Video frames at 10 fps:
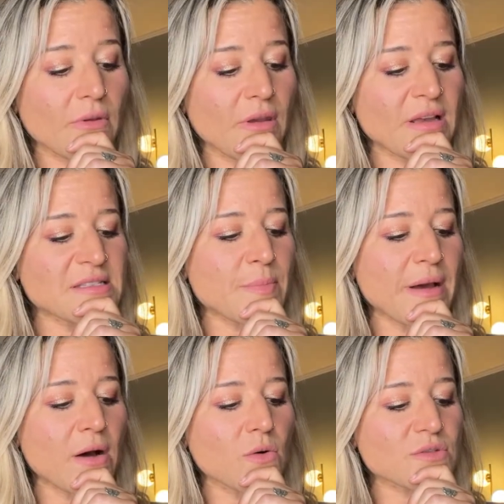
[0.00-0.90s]
It's
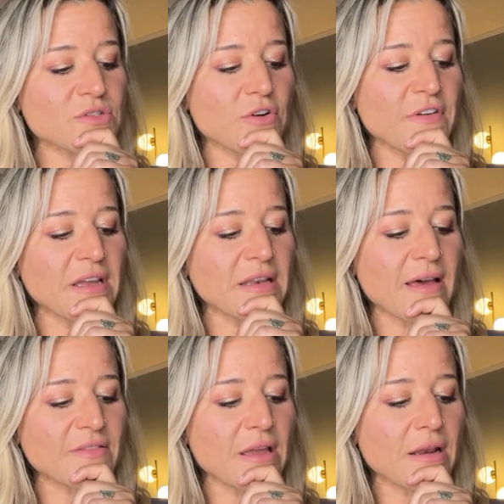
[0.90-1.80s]
about surfing and
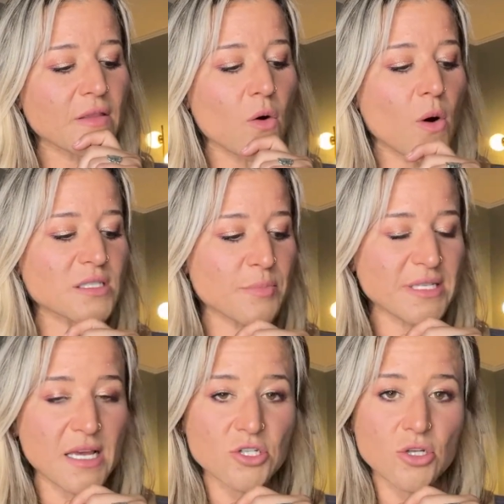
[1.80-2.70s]
navigating the quantum
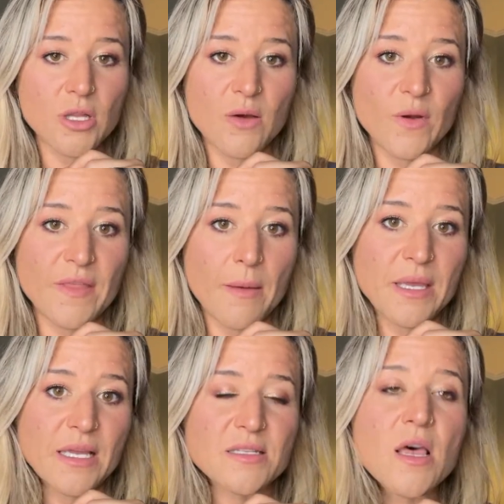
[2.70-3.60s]
potential and what that
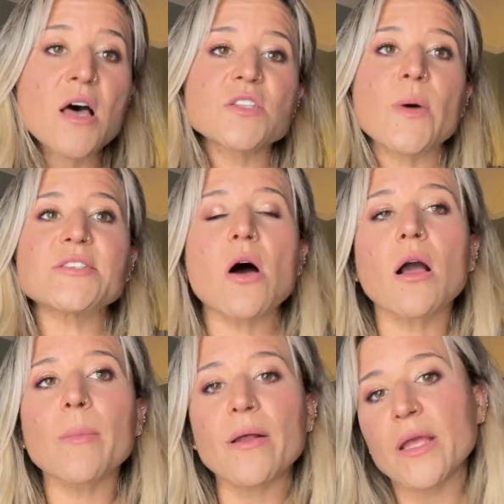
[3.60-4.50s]
means. So I
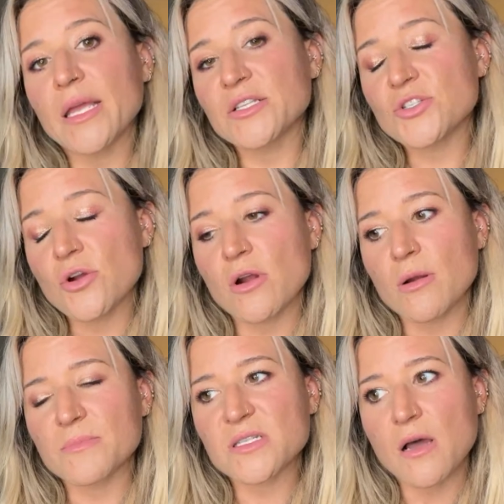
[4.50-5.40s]
talk about it in
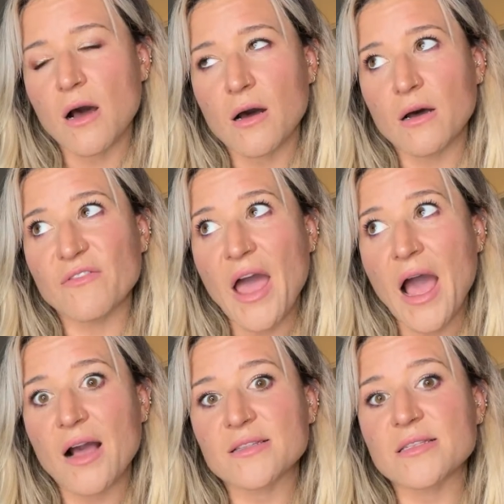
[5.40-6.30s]
terms of
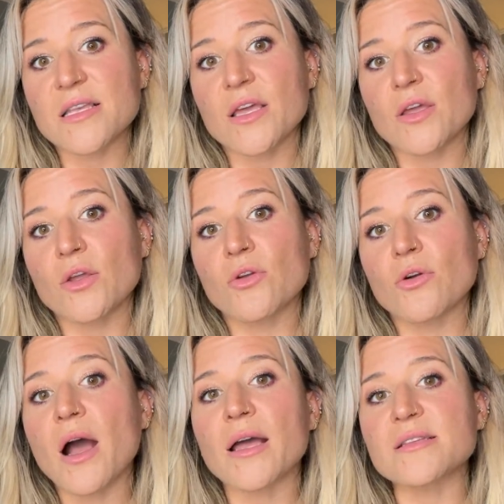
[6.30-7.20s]
accessing
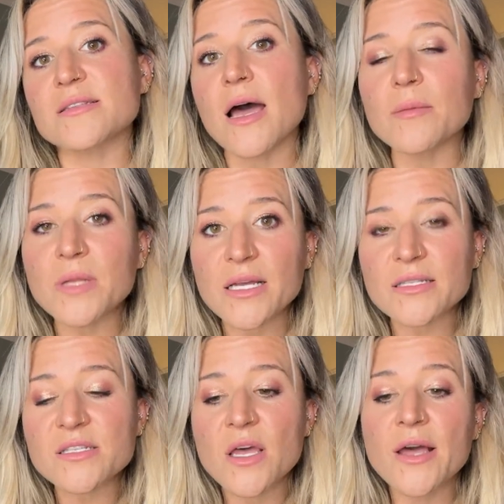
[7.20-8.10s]
your highest
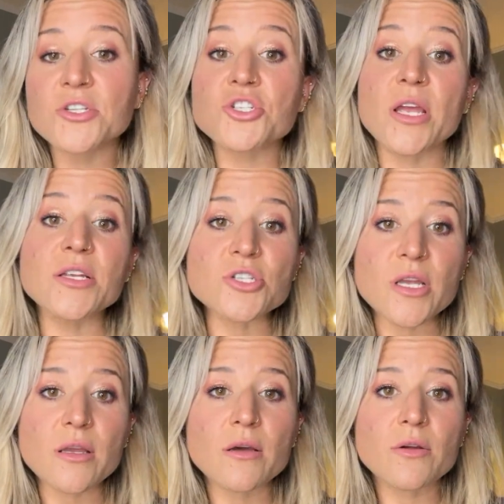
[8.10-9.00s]
timelines,
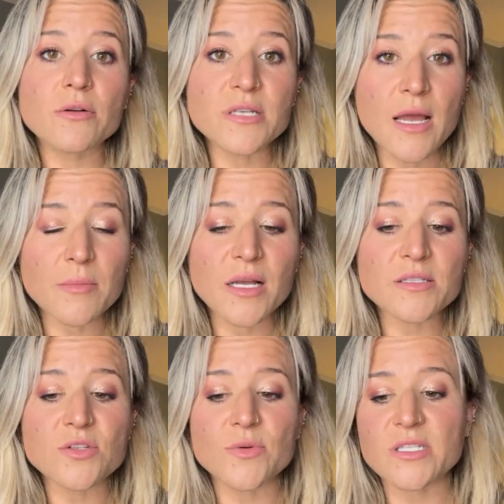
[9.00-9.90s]
changing your
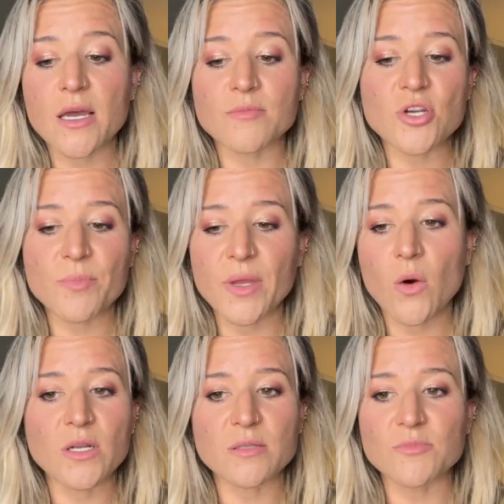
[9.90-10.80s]
timelines, doing time jumping,
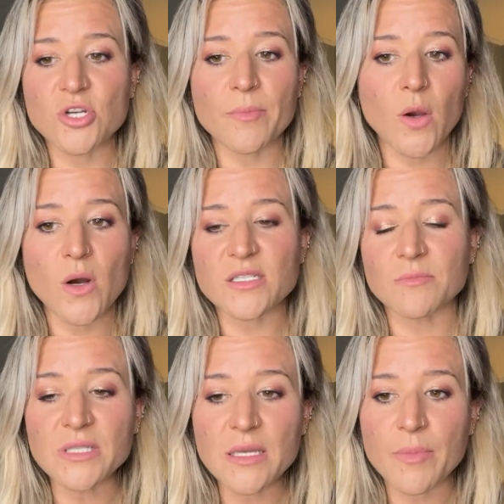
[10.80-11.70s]

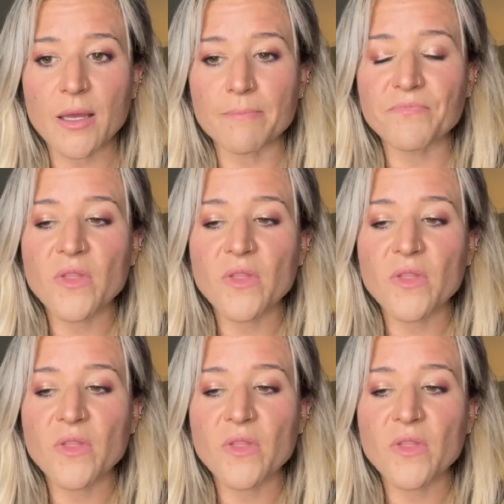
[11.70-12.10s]
quantum leaping,